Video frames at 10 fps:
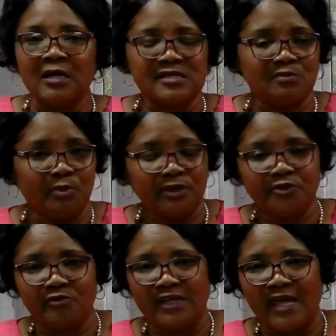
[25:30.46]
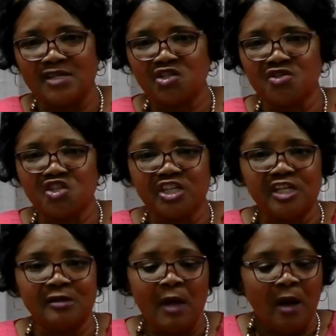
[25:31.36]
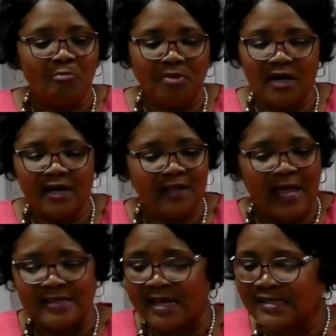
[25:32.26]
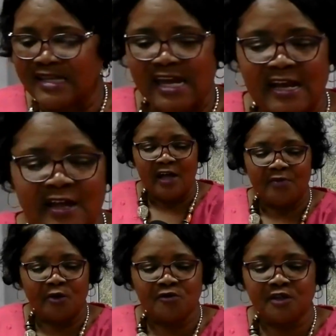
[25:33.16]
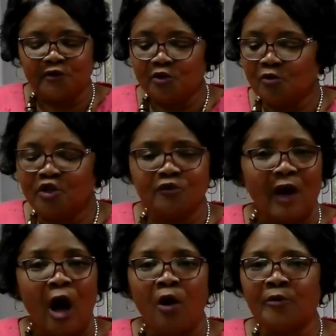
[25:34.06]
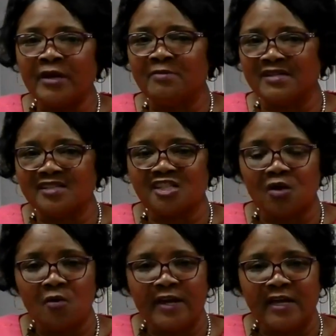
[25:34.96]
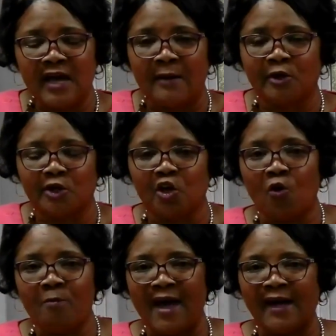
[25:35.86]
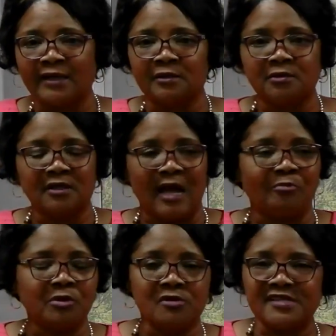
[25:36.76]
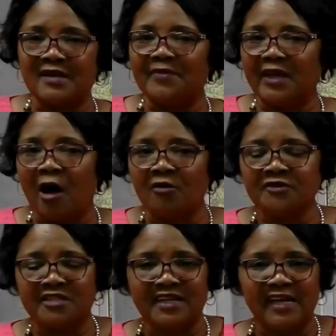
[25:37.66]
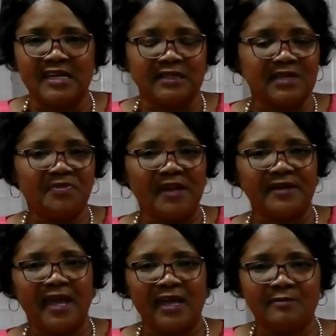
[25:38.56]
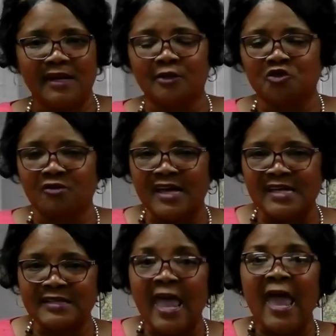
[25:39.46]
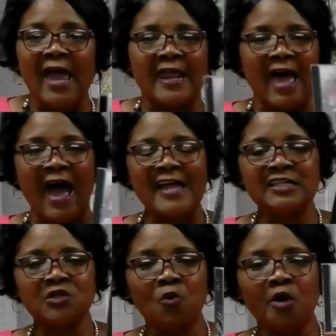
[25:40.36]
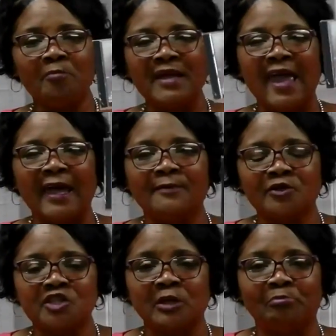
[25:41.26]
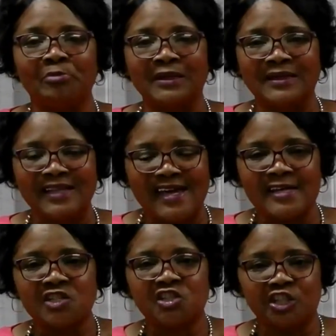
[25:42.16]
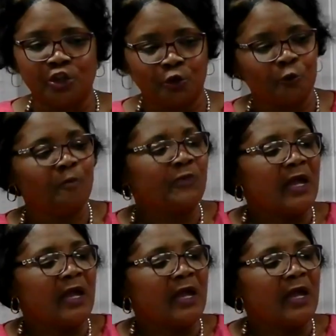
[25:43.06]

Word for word: us build a relationship. But as I said, those of you, you've already been sowing. I'm going to go back and look. I pulled something off today and get that name and address. And I just want to be able to bless you